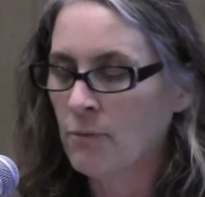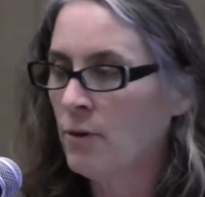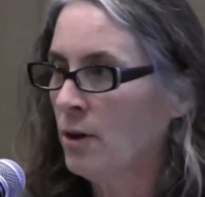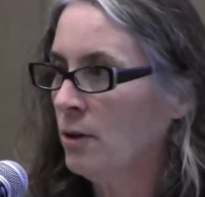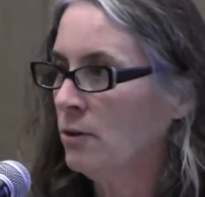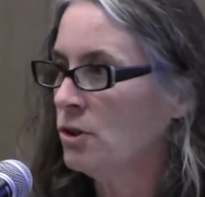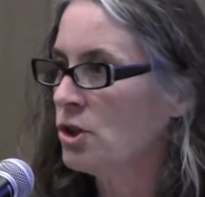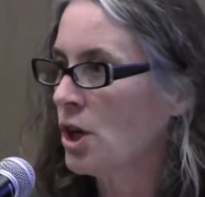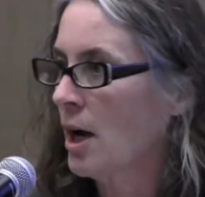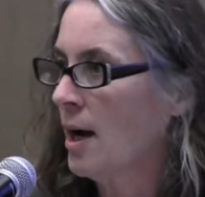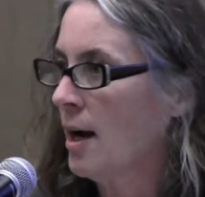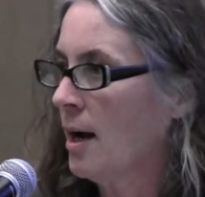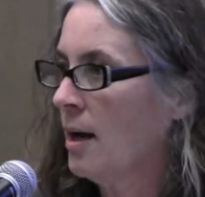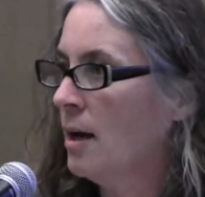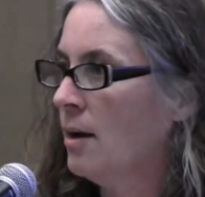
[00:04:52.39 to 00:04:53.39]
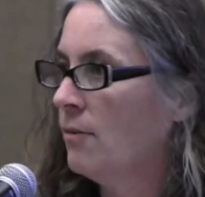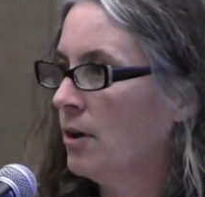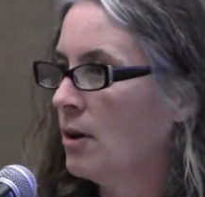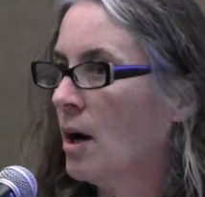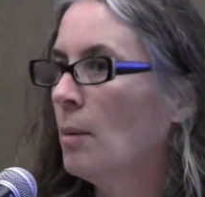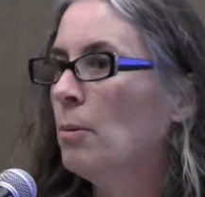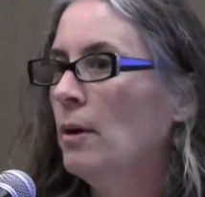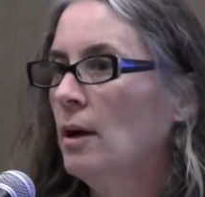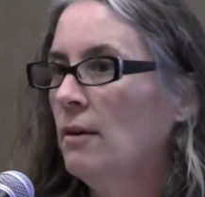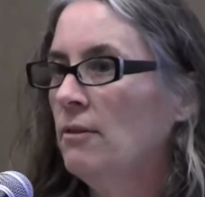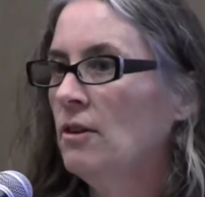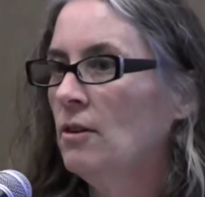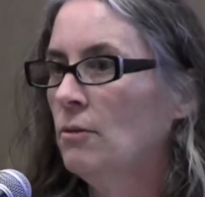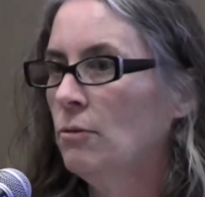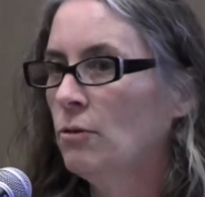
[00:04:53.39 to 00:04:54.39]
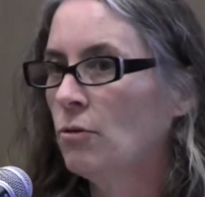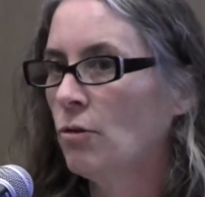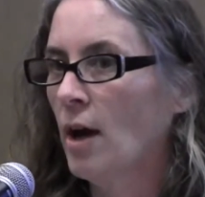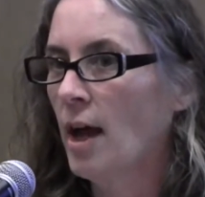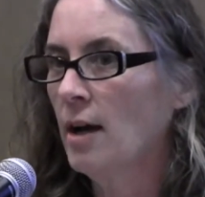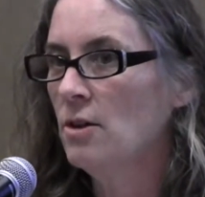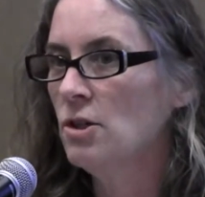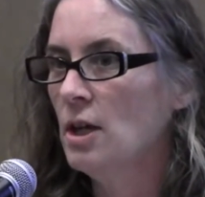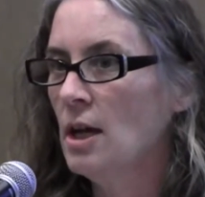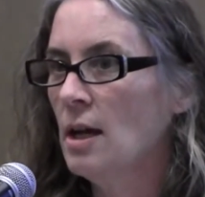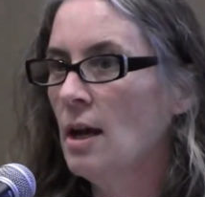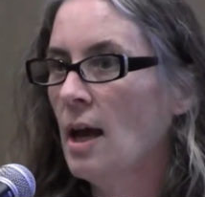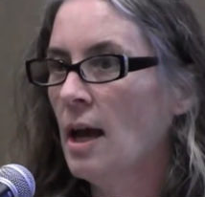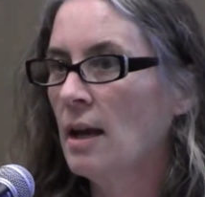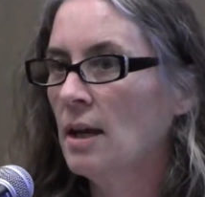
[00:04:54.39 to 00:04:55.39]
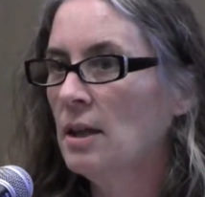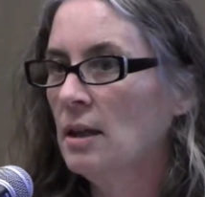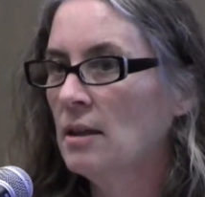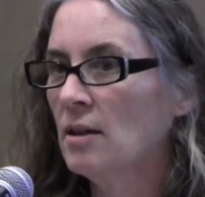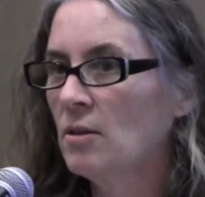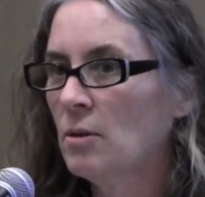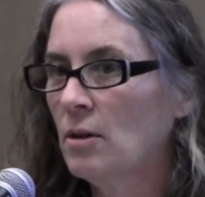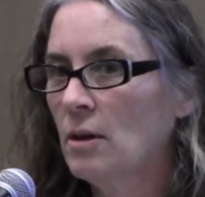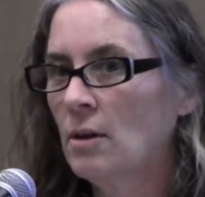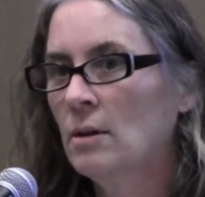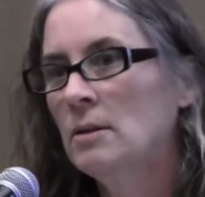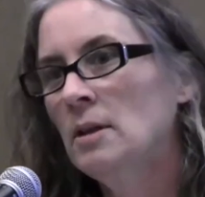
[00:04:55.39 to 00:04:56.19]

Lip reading: fall shy of a comprehensive strategy, and I think that's